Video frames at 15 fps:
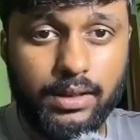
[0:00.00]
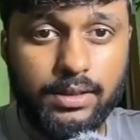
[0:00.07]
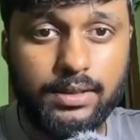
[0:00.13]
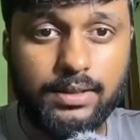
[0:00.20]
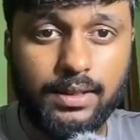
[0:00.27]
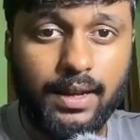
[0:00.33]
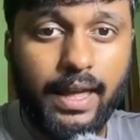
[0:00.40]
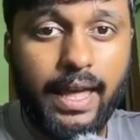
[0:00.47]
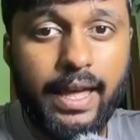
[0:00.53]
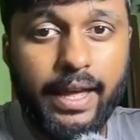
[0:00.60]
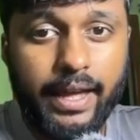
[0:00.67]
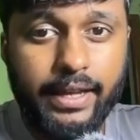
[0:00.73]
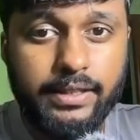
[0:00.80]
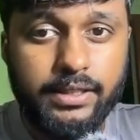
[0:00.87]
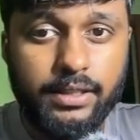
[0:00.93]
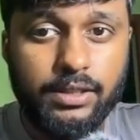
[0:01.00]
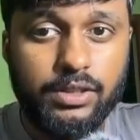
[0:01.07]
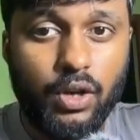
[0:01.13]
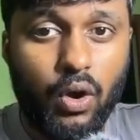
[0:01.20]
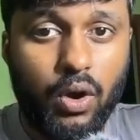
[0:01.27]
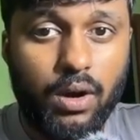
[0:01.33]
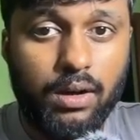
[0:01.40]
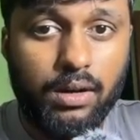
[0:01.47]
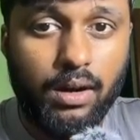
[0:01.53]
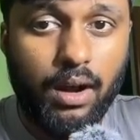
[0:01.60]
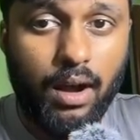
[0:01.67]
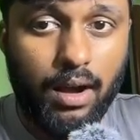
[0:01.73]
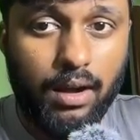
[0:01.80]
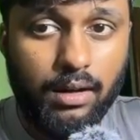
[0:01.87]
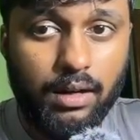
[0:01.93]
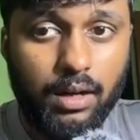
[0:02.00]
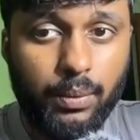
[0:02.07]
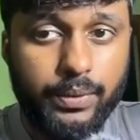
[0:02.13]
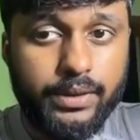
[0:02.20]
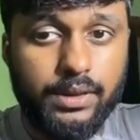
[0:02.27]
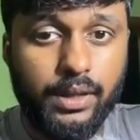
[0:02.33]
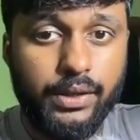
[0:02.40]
is AI agents on Arc with